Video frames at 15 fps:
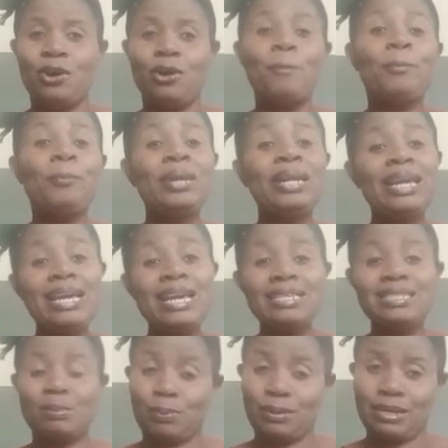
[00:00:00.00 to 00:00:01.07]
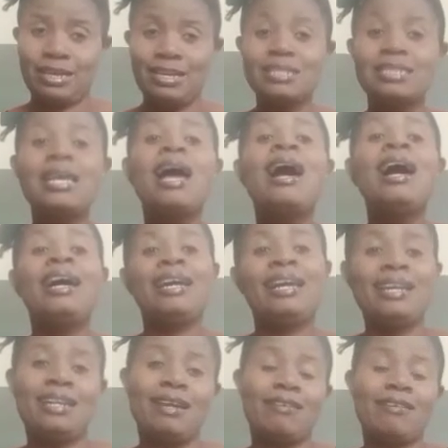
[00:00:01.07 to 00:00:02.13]
done, please
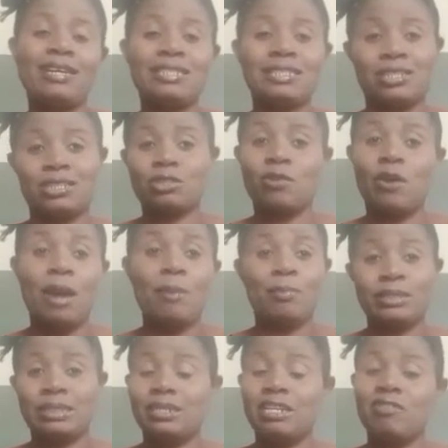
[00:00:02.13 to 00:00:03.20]
hit the red subscribe button.